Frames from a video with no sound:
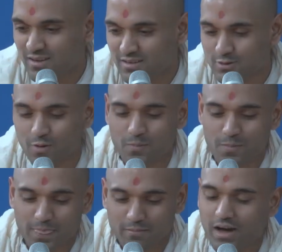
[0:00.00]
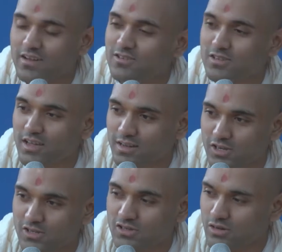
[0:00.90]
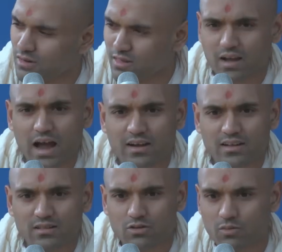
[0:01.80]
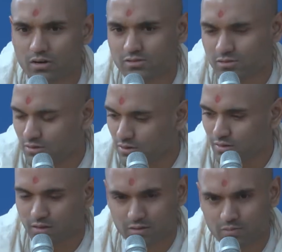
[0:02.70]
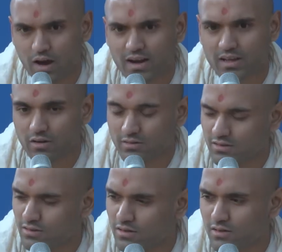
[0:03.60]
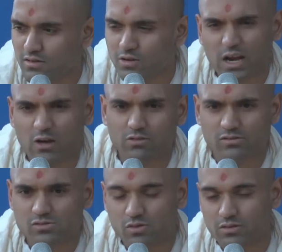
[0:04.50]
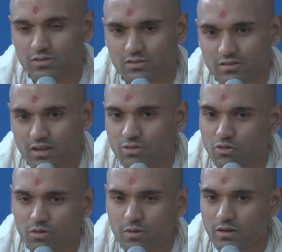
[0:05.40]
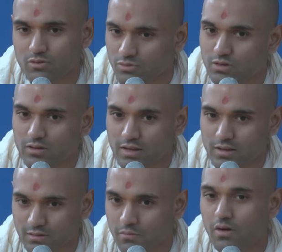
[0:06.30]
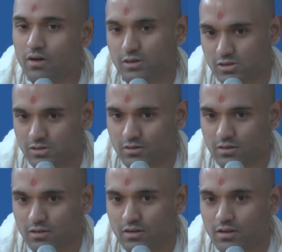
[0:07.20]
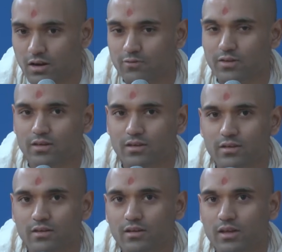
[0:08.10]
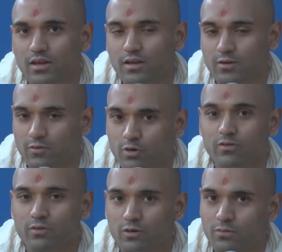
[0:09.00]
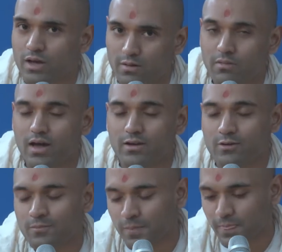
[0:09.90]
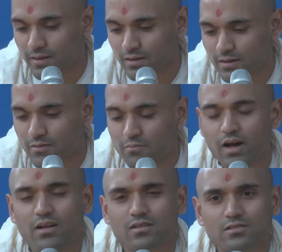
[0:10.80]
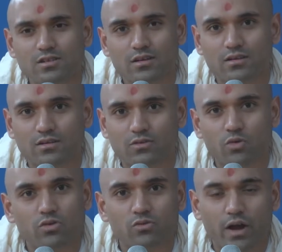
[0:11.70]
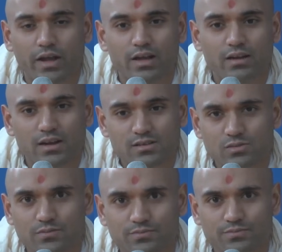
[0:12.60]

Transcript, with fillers: So Maharaj again gestured, and the Kathi Darbars, those bodyguards, took out their swords, and they were about to really punish Gadvi in a very, very bad manner. Maharaj said, Don't you recognize me?